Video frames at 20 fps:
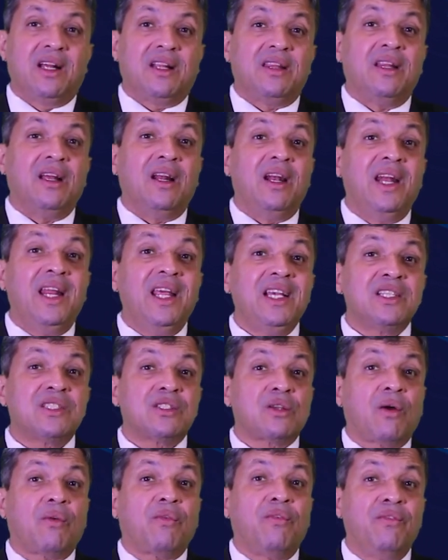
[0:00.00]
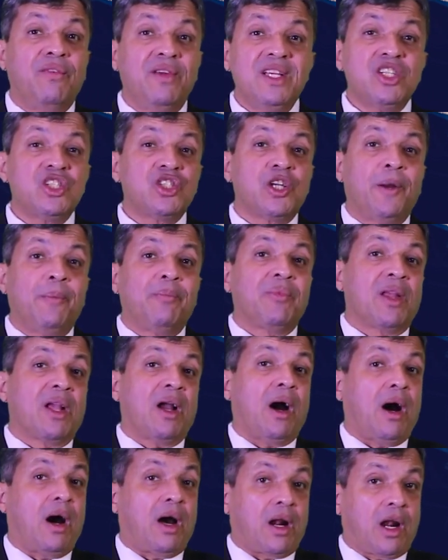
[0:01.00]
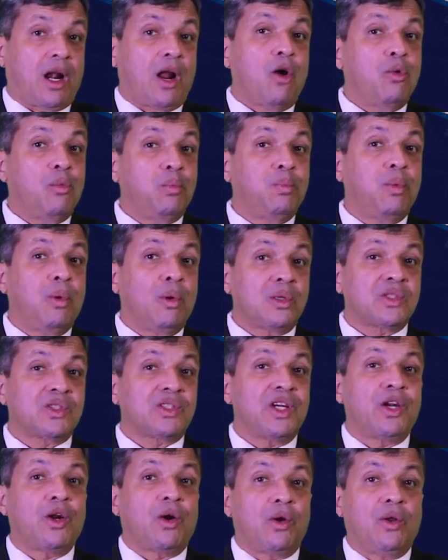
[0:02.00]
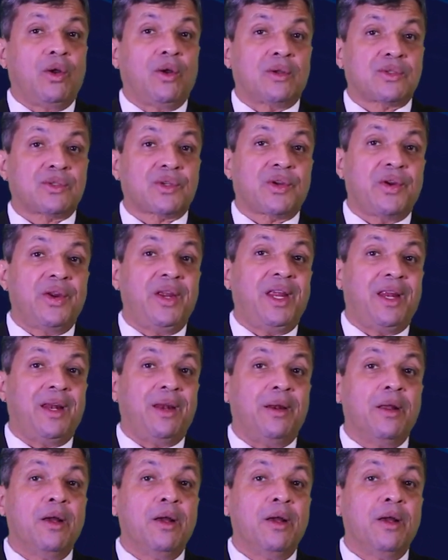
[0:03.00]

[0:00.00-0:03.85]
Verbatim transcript: the links of which are now posted on your screen,